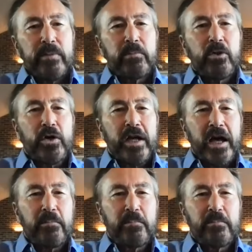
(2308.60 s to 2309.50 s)
people don't
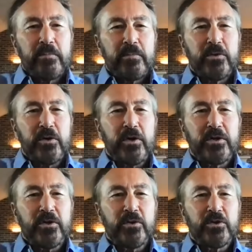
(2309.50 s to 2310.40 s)
come to
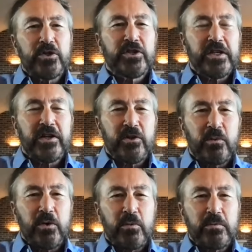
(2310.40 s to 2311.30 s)
just sit in their
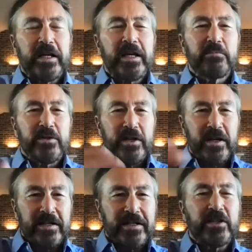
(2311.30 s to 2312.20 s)
room, they come
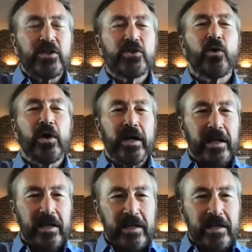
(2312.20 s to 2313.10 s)
to
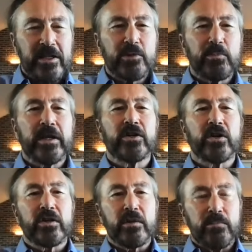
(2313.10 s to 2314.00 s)
enjoy the
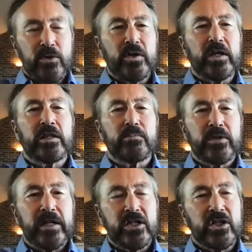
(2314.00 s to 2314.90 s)
splendor, the beauty, the
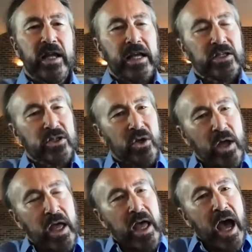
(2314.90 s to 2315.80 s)
protection. And so
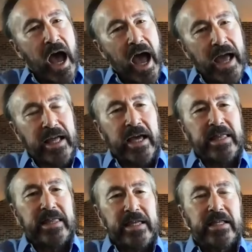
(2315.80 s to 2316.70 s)
I
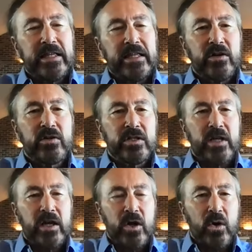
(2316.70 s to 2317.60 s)
think that there is
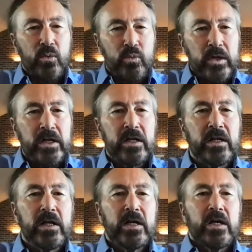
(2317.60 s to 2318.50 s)
a
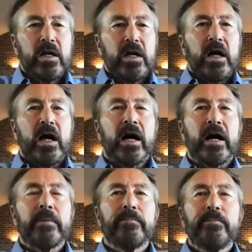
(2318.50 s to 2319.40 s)
real
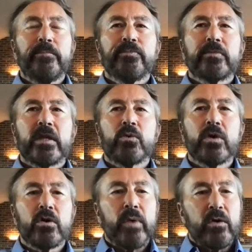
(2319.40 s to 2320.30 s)

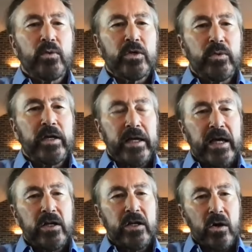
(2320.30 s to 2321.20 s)
way in which we can
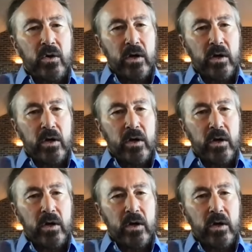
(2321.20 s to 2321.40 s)
get